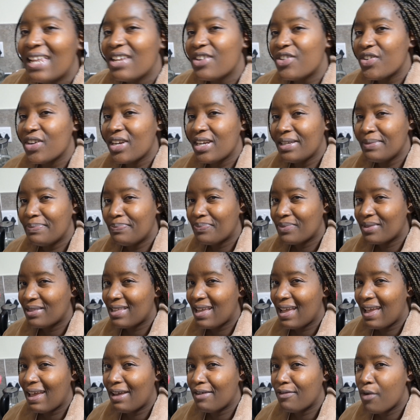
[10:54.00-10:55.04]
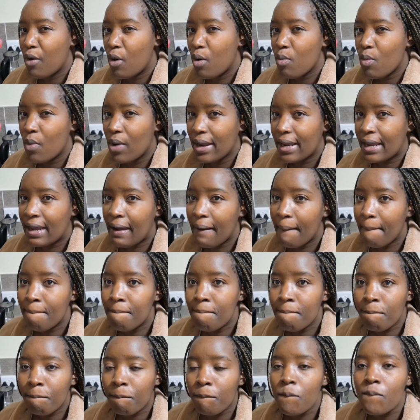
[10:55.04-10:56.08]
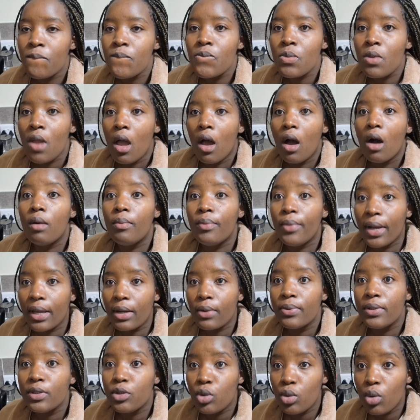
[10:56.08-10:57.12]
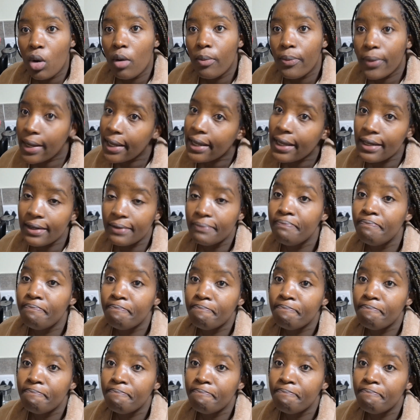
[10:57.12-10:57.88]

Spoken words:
Literally, they have homework. Homework. We do homework.